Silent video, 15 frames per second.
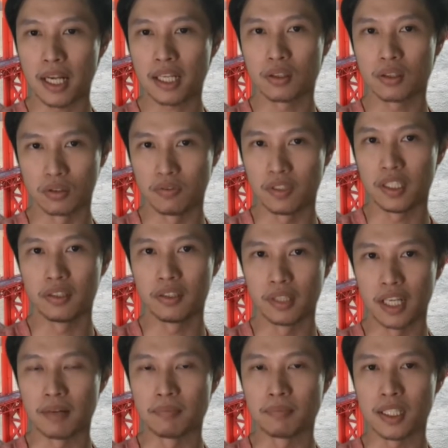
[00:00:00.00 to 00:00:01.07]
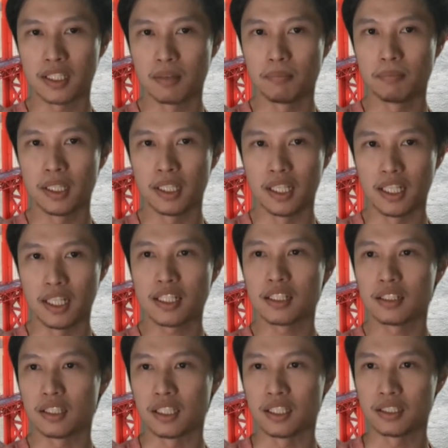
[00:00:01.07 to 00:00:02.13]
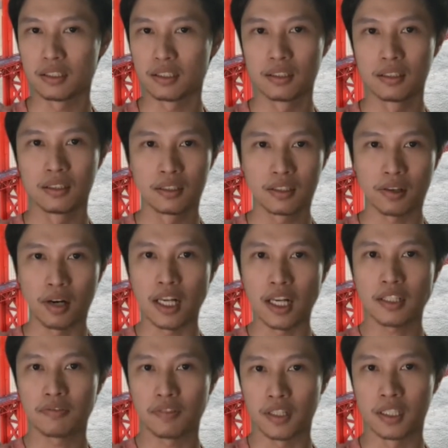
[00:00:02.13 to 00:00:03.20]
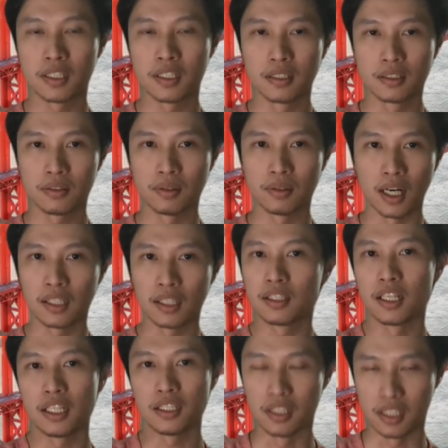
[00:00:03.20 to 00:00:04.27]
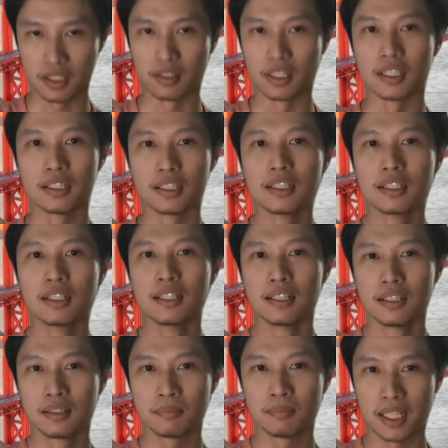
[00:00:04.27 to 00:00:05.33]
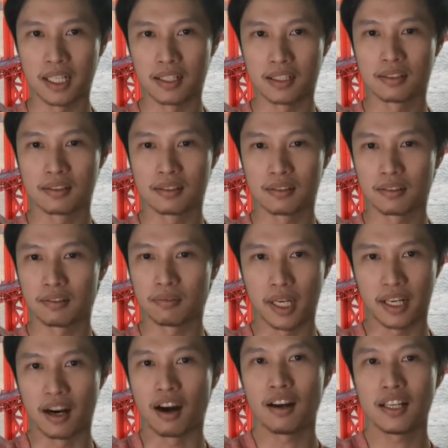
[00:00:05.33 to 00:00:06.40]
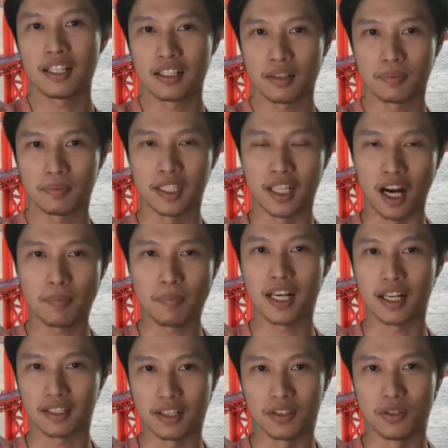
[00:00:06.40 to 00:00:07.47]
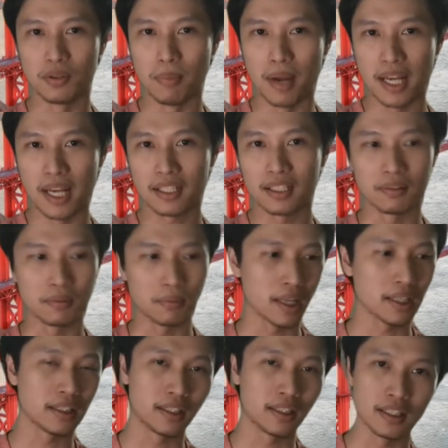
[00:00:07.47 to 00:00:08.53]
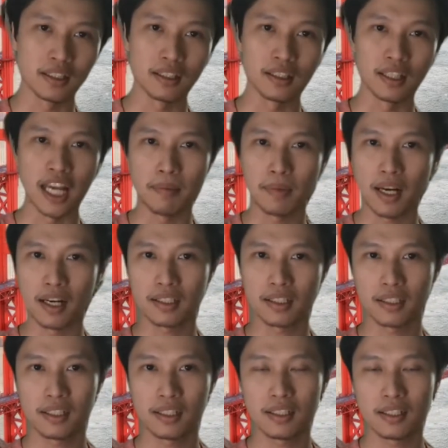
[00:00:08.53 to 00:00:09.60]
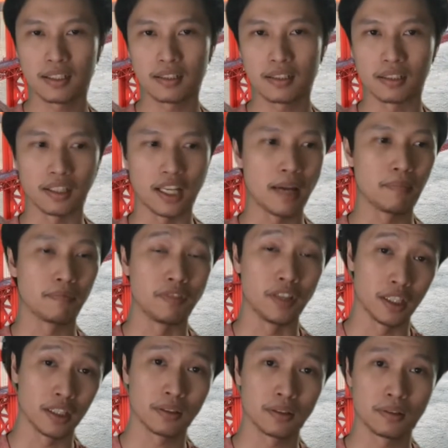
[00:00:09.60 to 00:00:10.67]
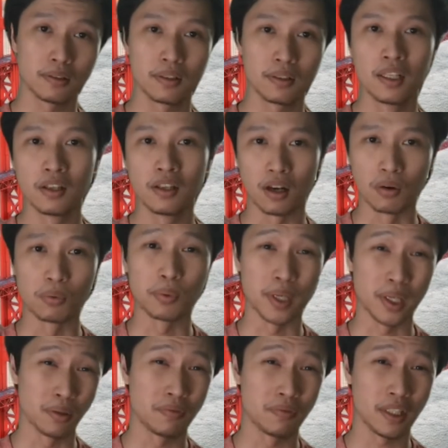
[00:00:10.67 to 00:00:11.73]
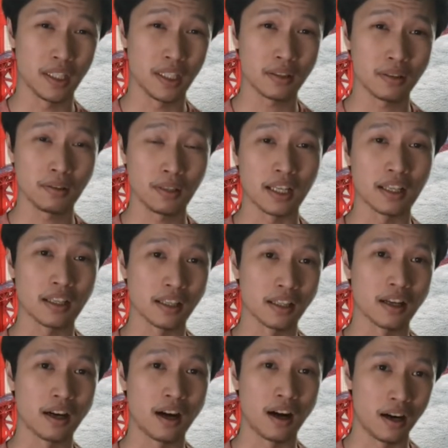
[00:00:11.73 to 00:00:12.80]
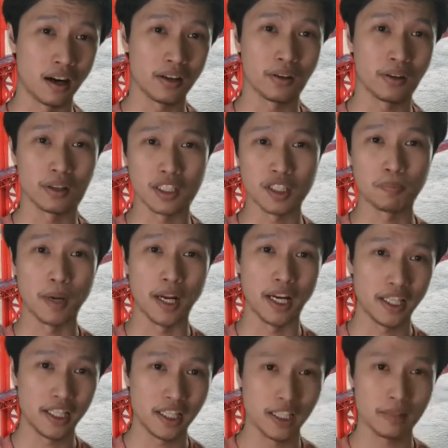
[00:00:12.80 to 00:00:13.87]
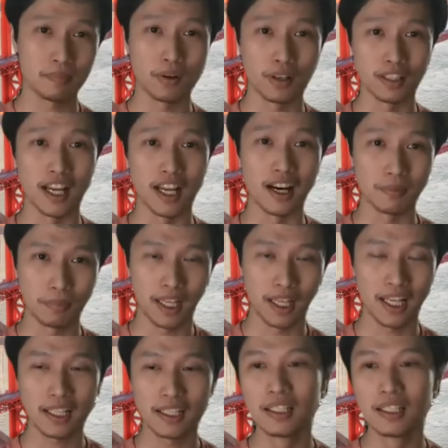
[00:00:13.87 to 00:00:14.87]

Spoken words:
those video games, it can be easily transferred to other industry. Because regardless of the object that you're making, whether it's a game characters, a game vehicle, or a real vehicle like a car or a spaceship or an airplane,